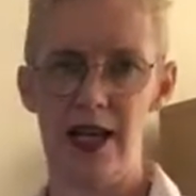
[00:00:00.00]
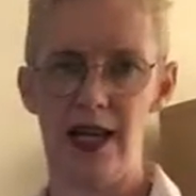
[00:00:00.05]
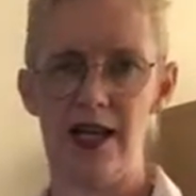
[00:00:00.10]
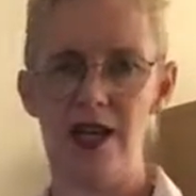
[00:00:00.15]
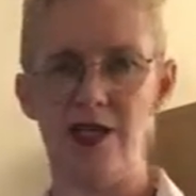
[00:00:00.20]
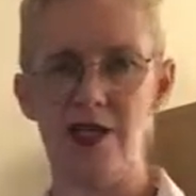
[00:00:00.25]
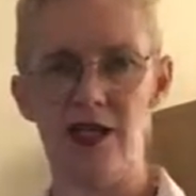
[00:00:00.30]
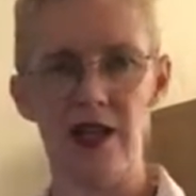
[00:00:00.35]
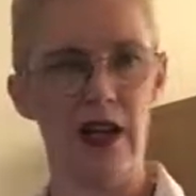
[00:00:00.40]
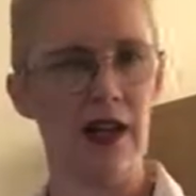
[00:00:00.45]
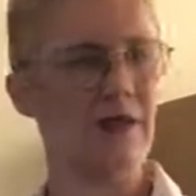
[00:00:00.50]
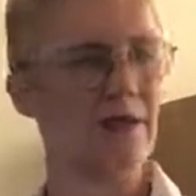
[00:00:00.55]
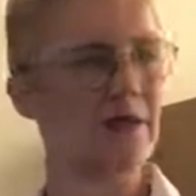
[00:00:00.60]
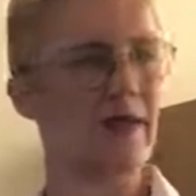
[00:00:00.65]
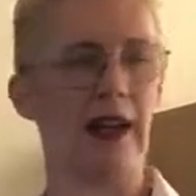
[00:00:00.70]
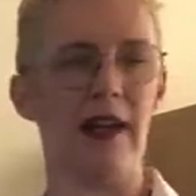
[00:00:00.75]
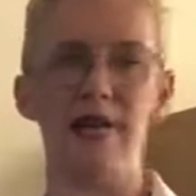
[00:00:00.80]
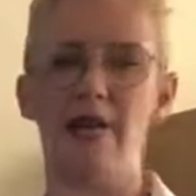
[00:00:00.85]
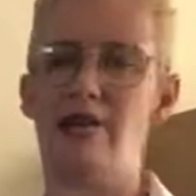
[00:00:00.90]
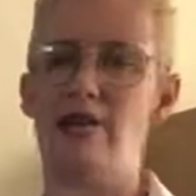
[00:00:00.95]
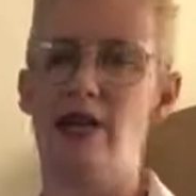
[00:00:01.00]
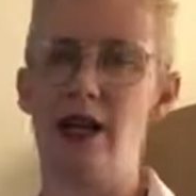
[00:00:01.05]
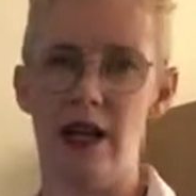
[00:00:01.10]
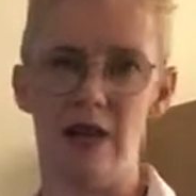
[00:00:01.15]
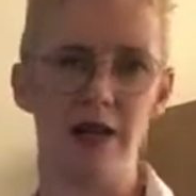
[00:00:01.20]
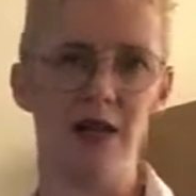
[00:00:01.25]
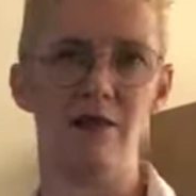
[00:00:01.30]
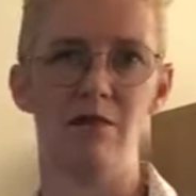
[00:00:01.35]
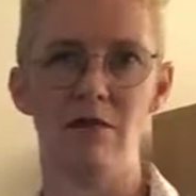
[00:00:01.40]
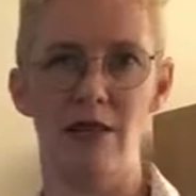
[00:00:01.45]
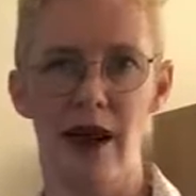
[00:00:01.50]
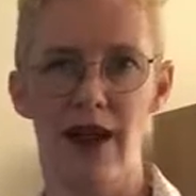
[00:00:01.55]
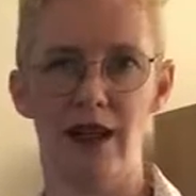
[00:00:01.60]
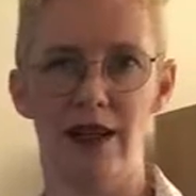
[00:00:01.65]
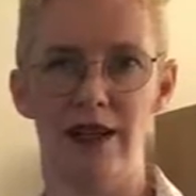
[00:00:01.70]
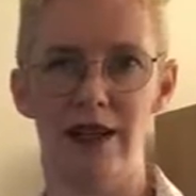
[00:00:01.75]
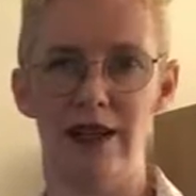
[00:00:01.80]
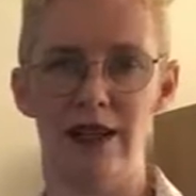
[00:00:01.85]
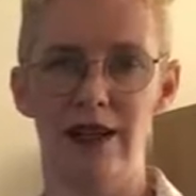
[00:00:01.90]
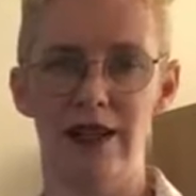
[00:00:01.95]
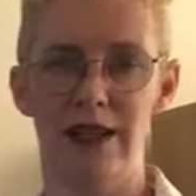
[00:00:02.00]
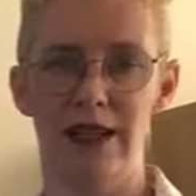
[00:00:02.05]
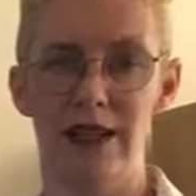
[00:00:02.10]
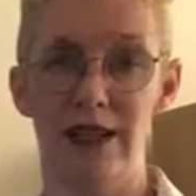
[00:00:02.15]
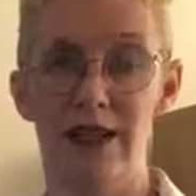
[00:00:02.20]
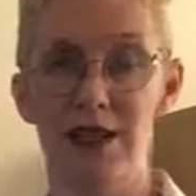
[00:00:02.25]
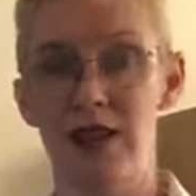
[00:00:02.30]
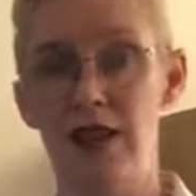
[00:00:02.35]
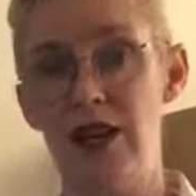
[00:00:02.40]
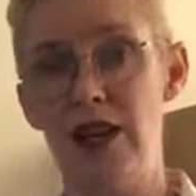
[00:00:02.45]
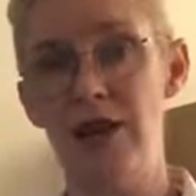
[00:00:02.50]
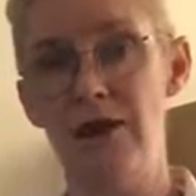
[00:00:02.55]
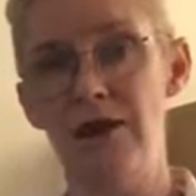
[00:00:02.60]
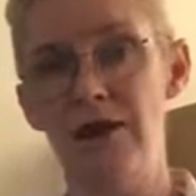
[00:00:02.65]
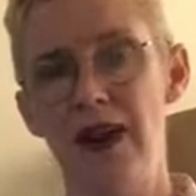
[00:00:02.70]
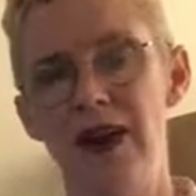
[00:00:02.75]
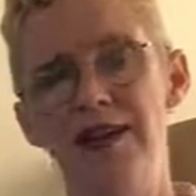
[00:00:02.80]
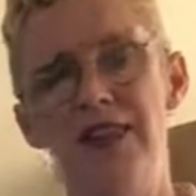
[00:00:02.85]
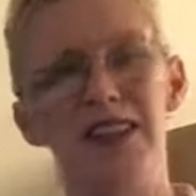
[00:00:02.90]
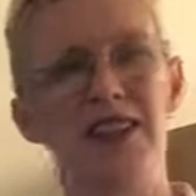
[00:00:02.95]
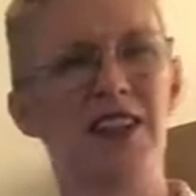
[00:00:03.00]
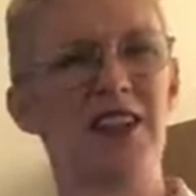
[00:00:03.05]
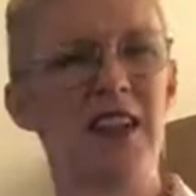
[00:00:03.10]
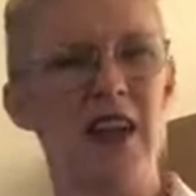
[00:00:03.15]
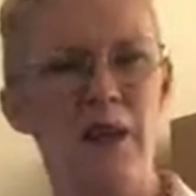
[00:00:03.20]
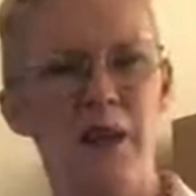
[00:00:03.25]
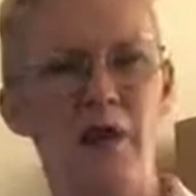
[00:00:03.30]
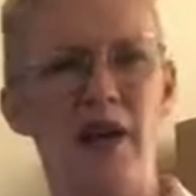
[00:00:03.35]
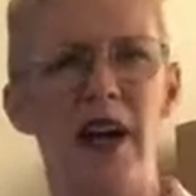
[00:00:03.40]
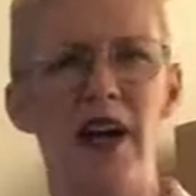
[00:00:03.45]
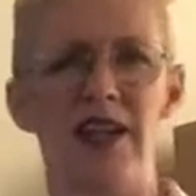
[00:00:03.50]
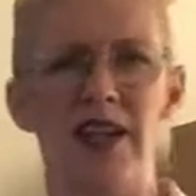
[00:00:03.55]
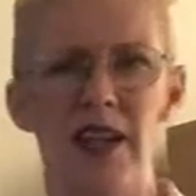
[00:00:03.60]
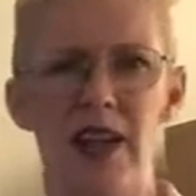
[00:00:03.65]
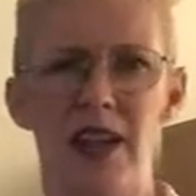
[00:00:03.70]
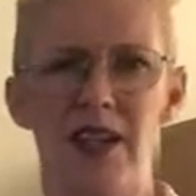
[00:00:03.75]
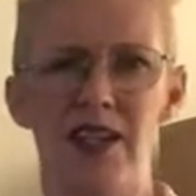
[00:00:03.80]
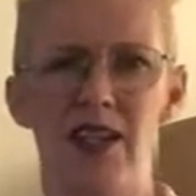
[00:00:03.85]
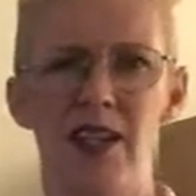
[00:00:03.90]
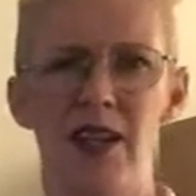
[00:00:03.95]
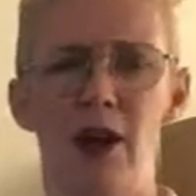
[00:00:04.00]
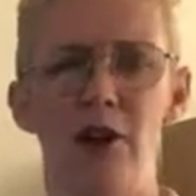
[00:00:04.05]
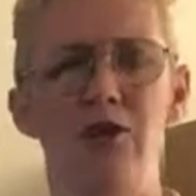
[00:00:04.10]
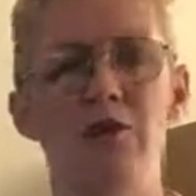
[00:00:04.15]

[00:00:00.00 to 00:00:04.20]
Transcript: Stuff that doesn't matter. Stuff that separates us